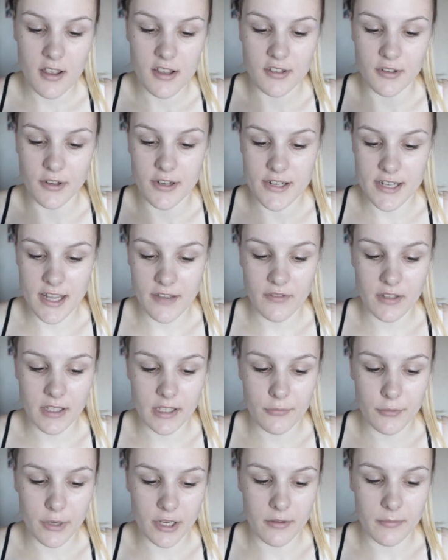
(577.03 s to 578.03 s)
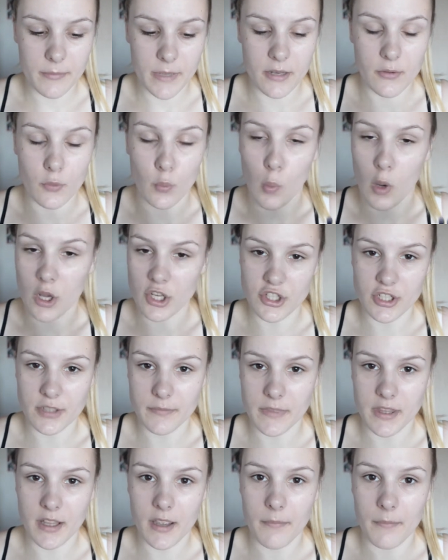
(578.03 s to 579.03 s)
so I definitely recommend
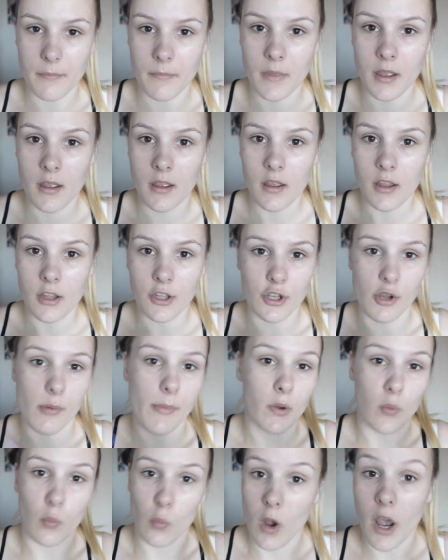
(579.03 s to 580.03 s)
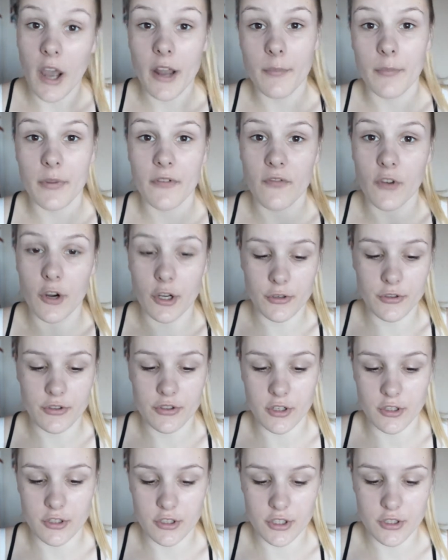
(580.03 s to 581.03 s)
washing them no matter what before you
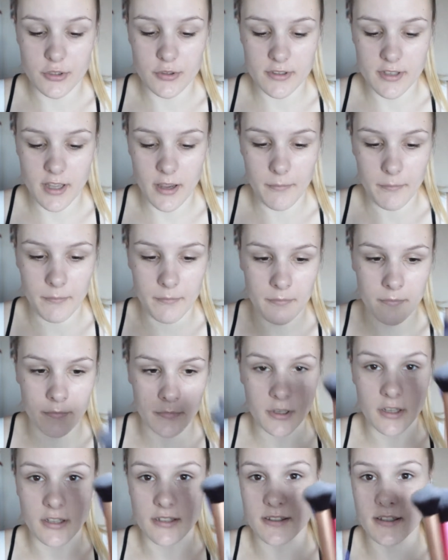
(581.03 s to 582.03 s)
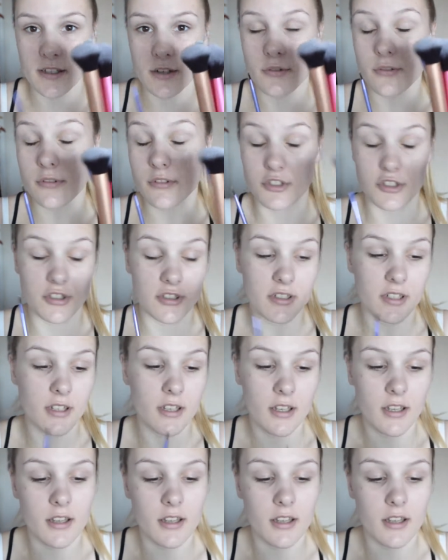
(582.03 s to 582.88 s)
start to use them, because they're just